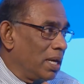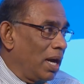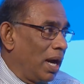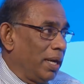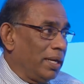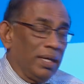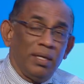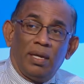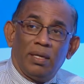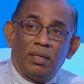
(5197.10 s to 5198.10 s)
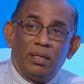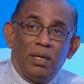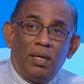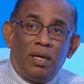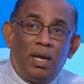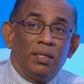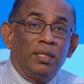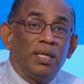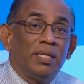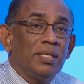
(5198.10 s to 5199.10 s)
I think
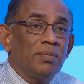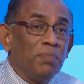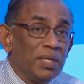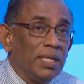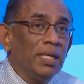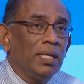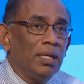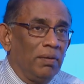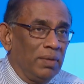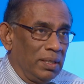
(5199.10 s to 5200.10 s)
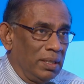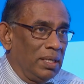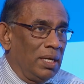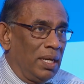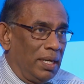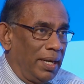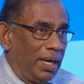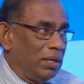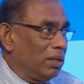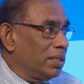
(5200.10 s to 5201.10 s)
this is missing in our
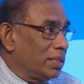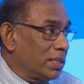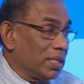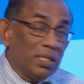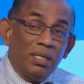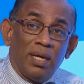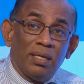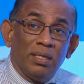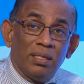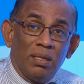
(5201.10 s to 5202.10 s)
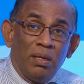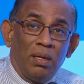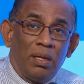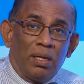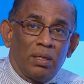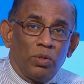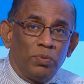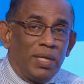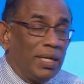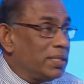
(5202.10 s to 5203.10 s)
dialogue, discussion, and that groups
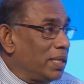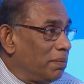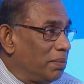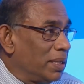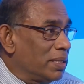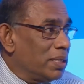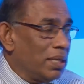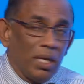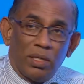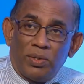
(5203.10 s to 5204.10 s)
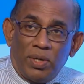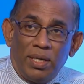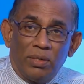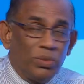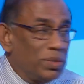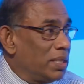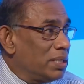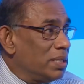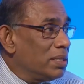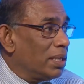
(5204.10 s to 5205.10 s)
like chambers, trade
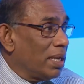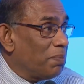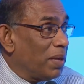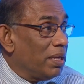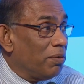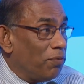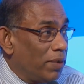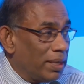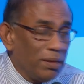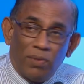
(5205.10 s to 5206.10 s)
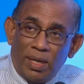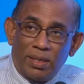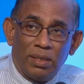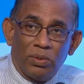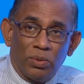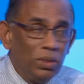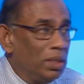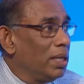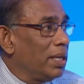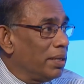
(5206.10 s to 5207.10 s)
associations can play a very vital role
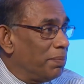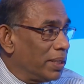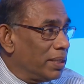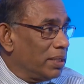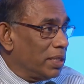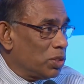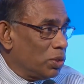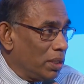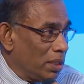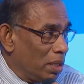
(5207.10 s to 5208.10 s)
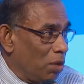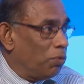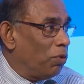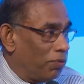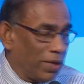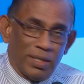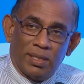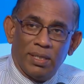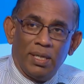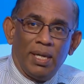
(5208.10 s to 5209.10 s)
in bringing this to the forefront
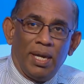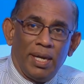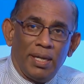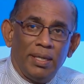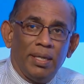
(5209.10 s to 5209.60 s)
and